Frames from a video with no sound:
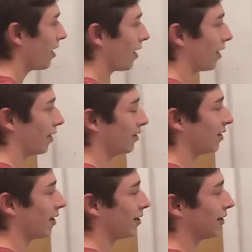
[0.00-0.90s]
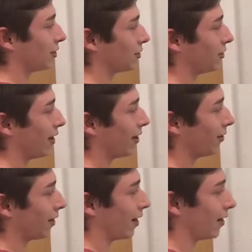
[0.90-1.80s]
and an initial L
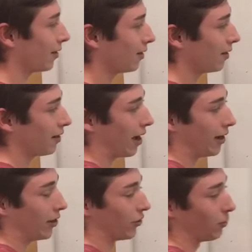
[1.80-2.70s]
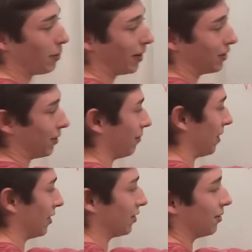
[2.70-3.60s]
naught angular momentum
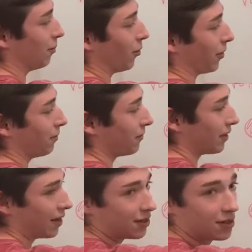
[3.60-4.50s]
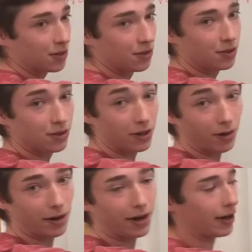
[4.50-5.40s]
into the board as deduced using our
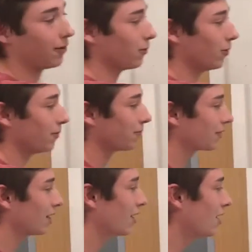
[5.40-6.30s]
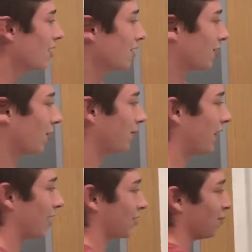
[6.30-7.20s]
right-hand rule. So
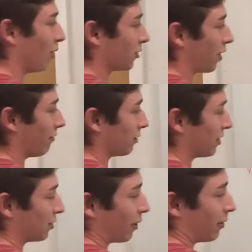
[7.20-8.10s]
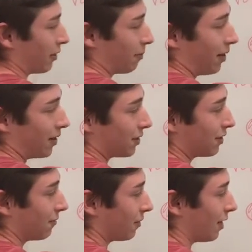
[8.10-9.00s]
as the ball travels this way with a
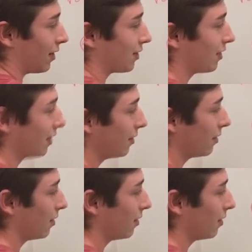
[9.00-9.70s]
positive velocity,